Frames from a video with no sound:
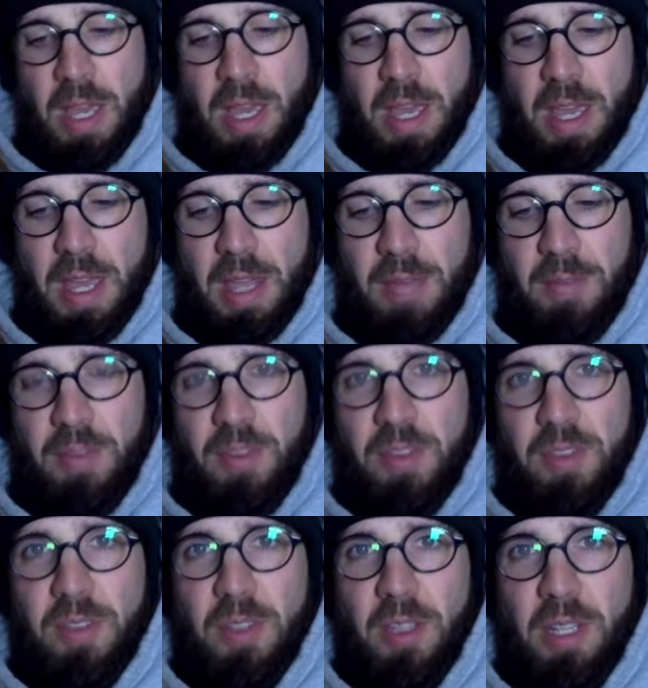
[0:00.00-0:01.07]
I'm
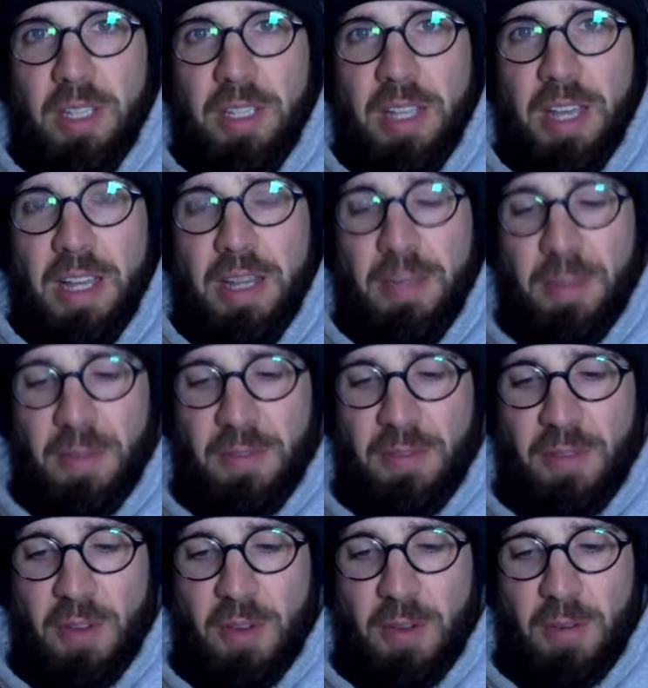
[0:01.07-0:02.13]
just looking down at my
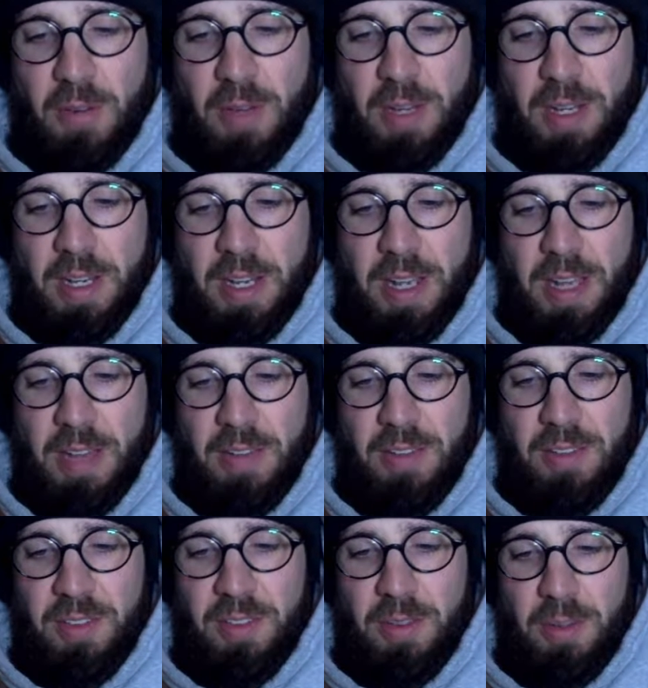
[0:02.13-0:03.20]
phone right now to
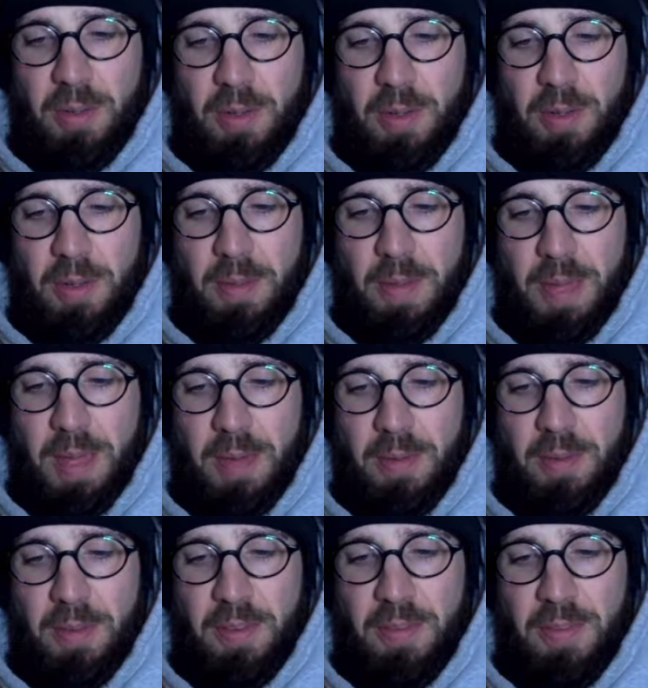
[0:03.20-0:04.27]
see where I'm at
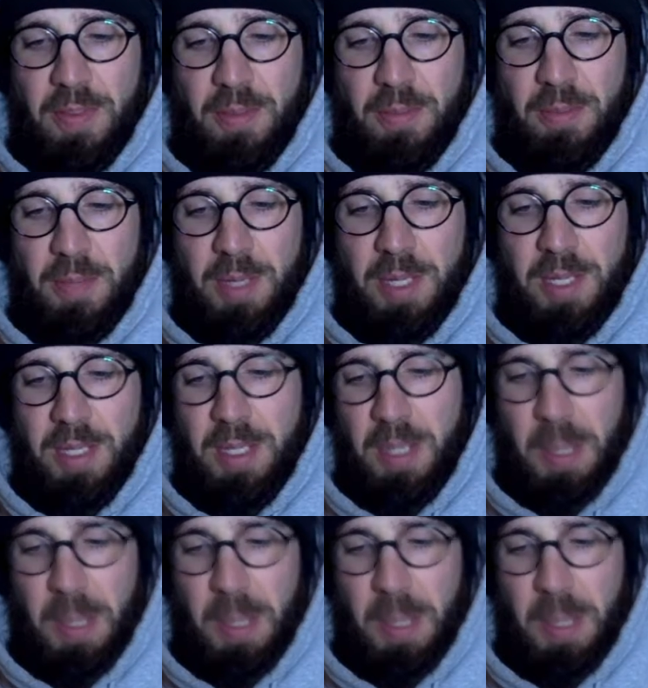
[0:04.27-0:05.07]
with Fitbit.